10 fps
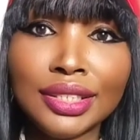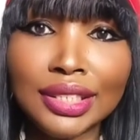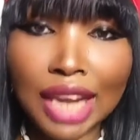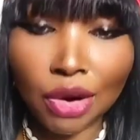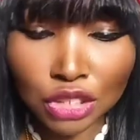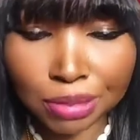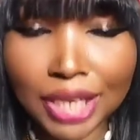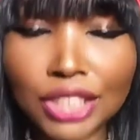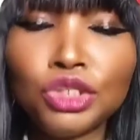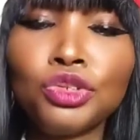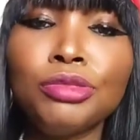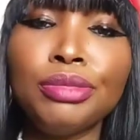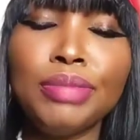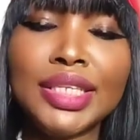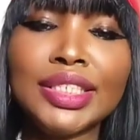that was
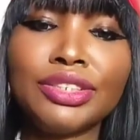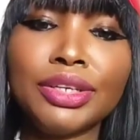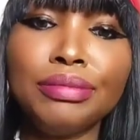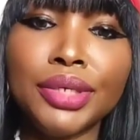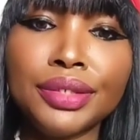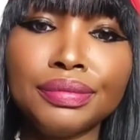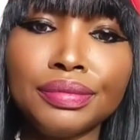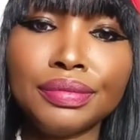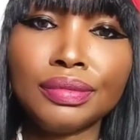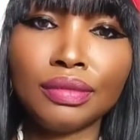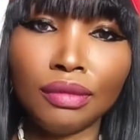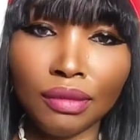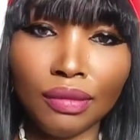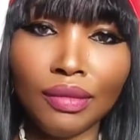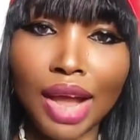mentoring me.
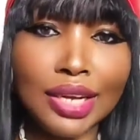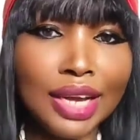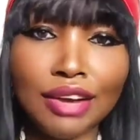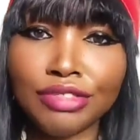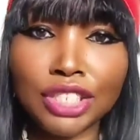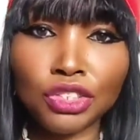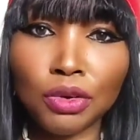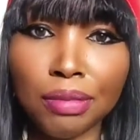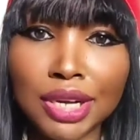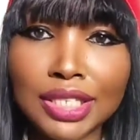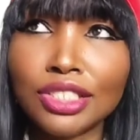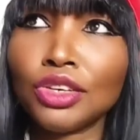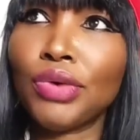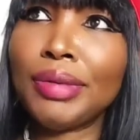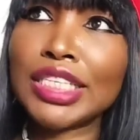I didn't have physical person.
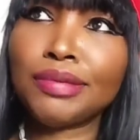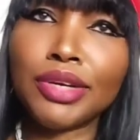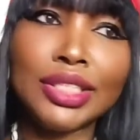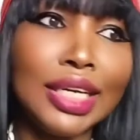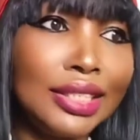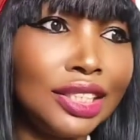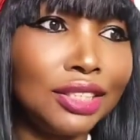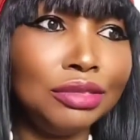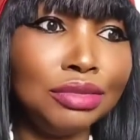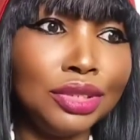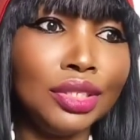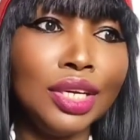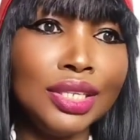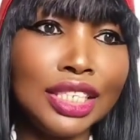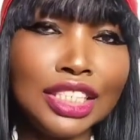So when my spirit are teaching
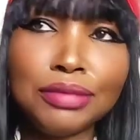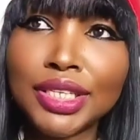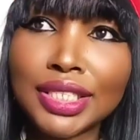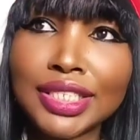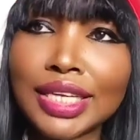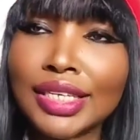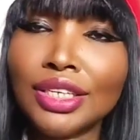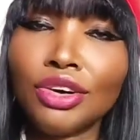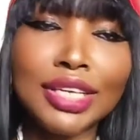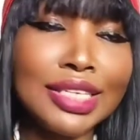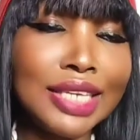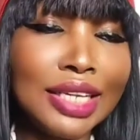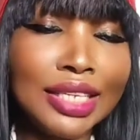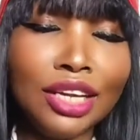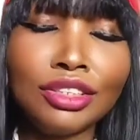me things, I didn't
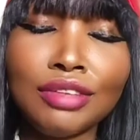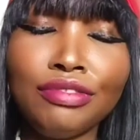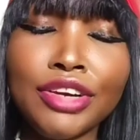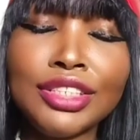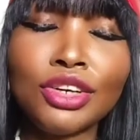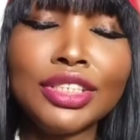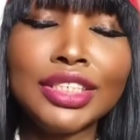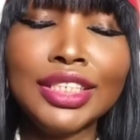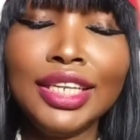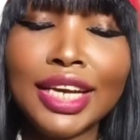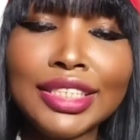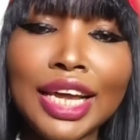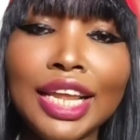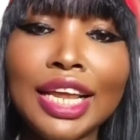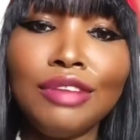understand a lot of things until
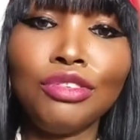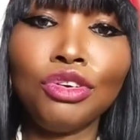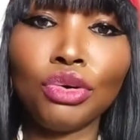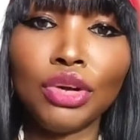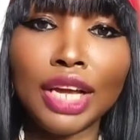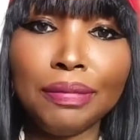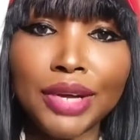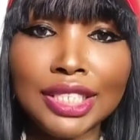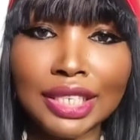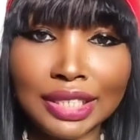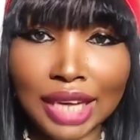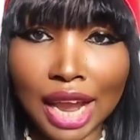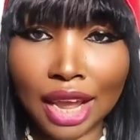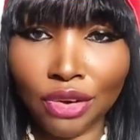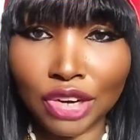later that I've grown a bit that
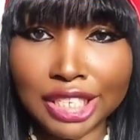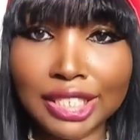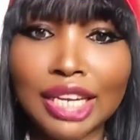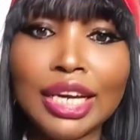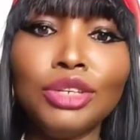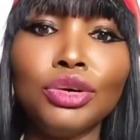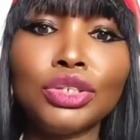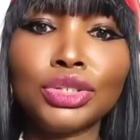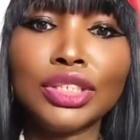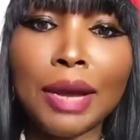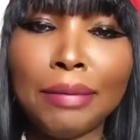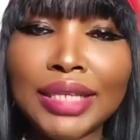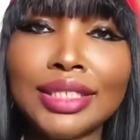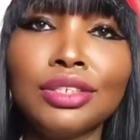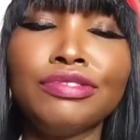I understand. And also their
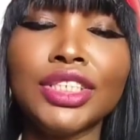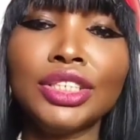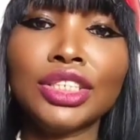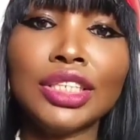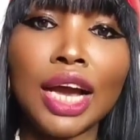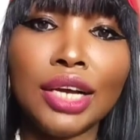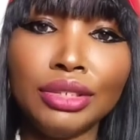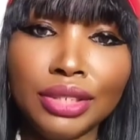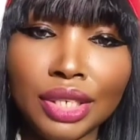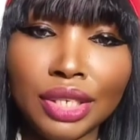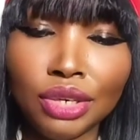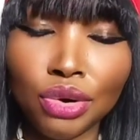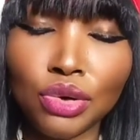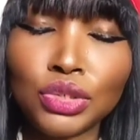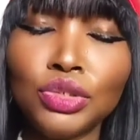pattern of teaching
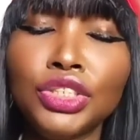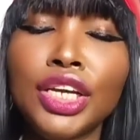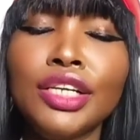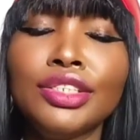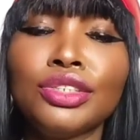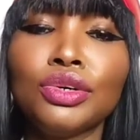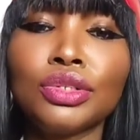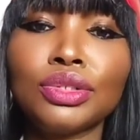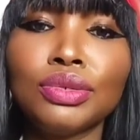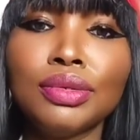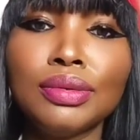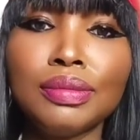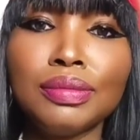also changed also.